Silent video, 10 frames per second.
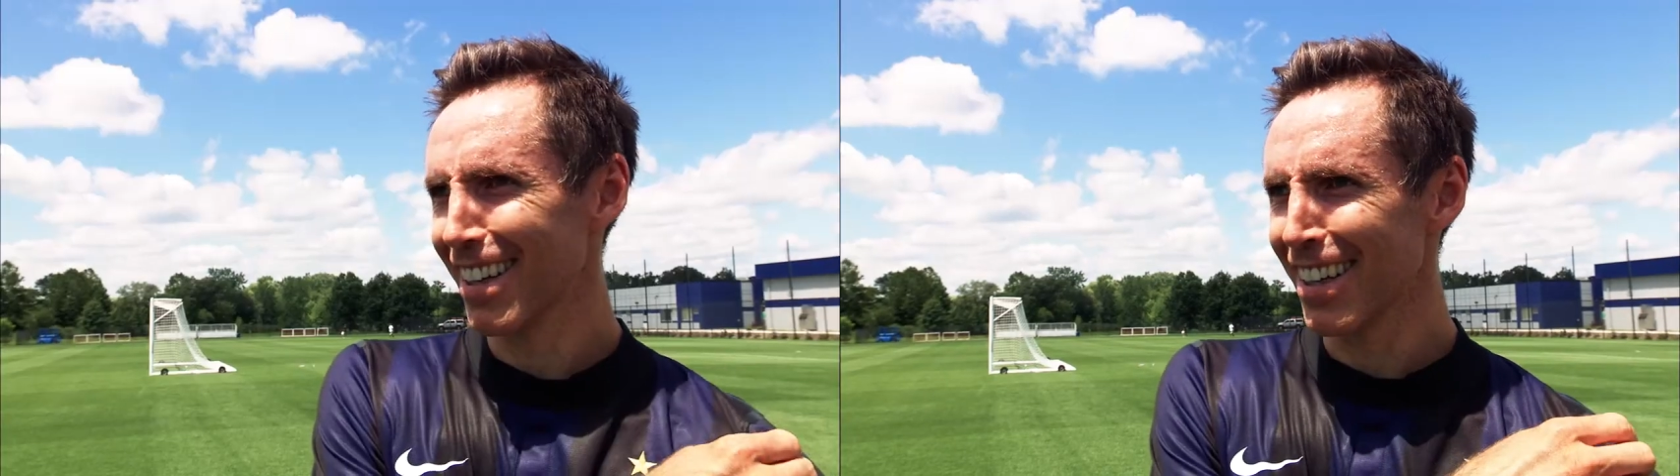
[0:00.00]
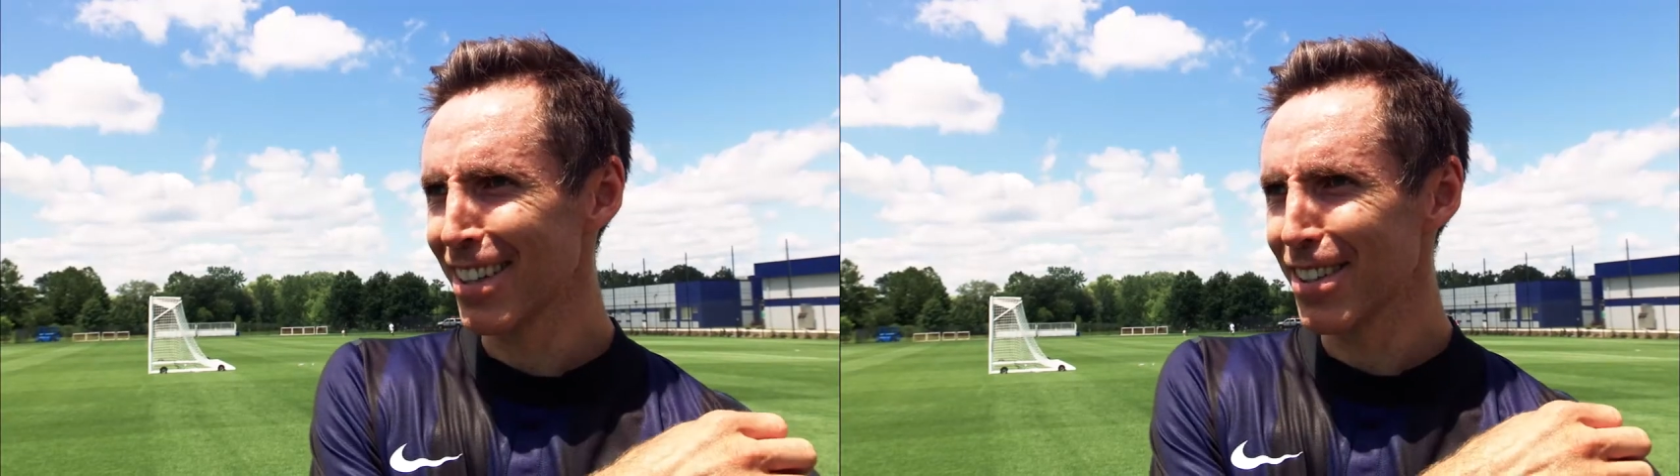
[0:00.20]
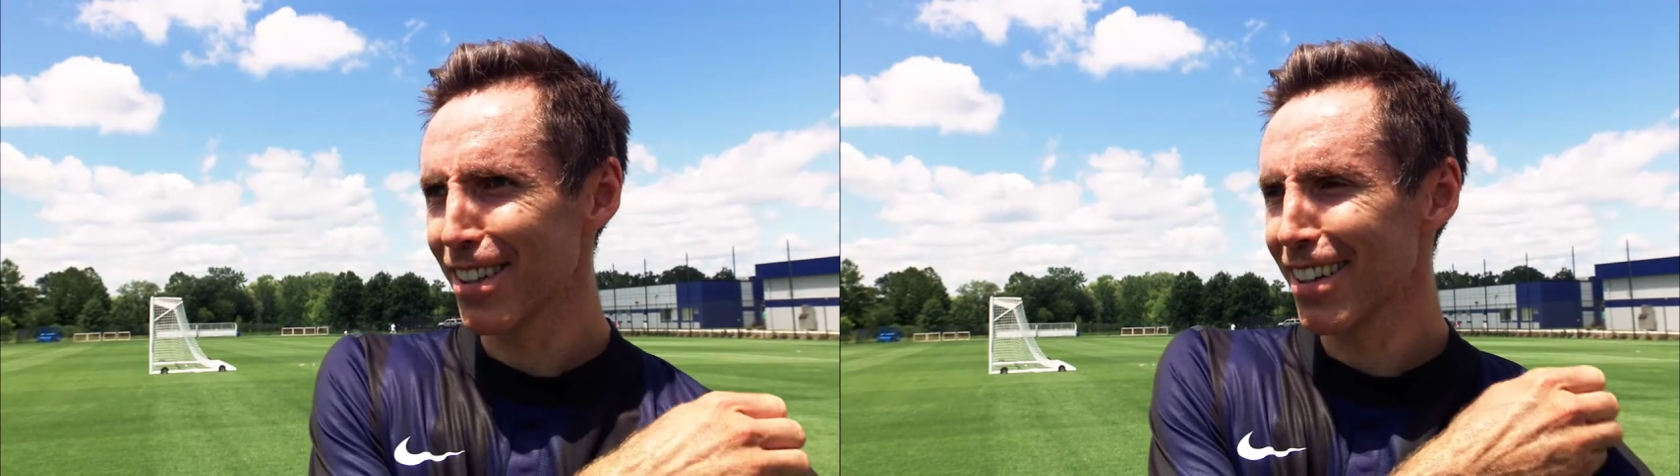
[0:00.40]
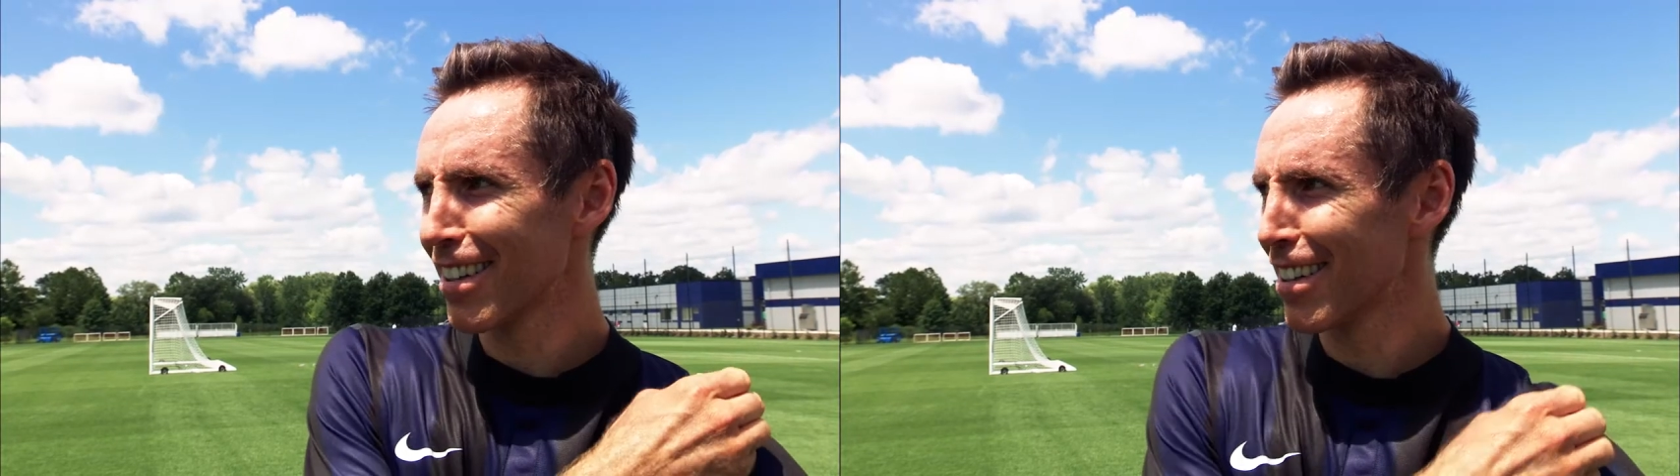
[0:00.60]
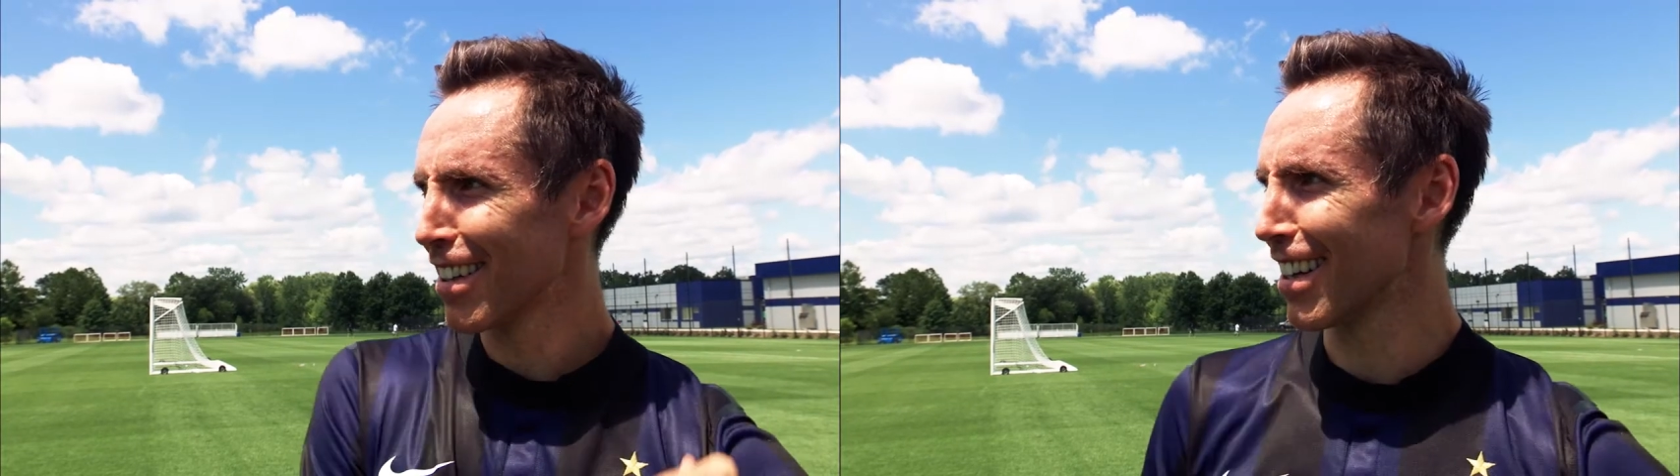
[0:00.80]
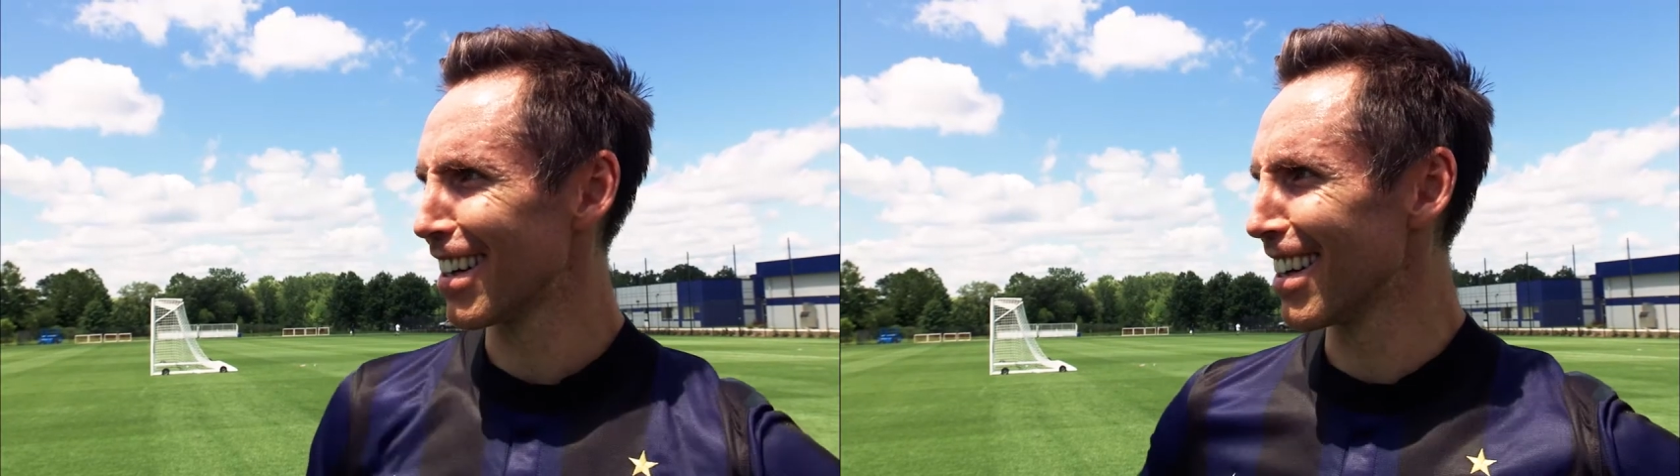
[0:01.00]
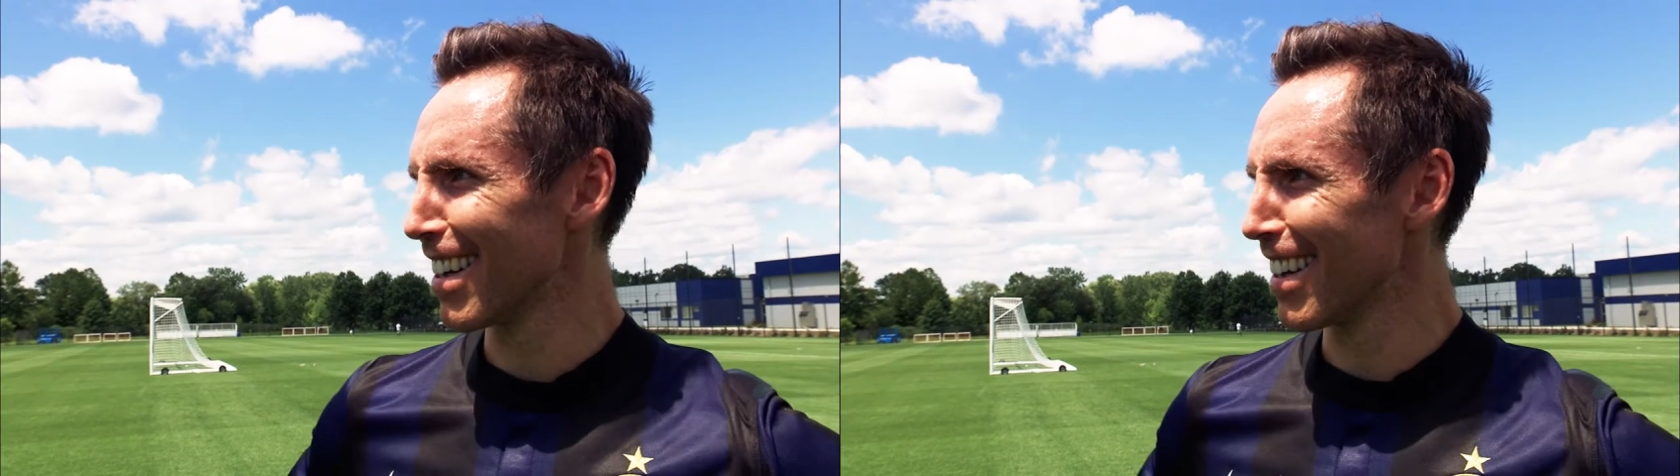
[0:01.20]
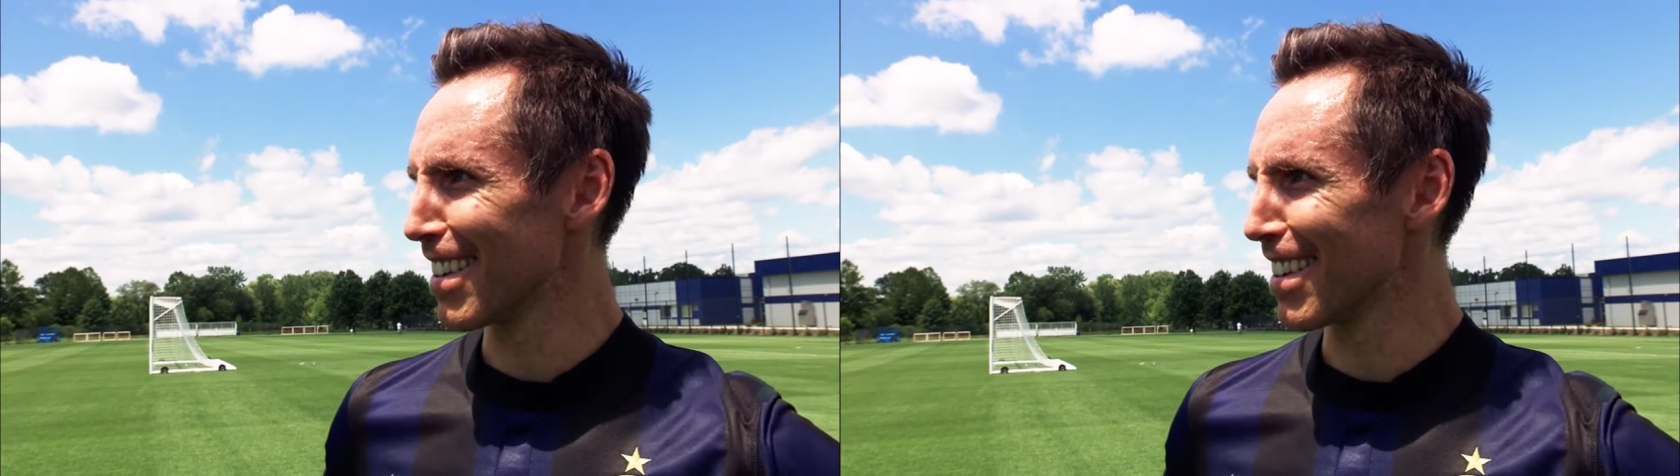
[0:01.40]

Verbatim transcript: Inter uh,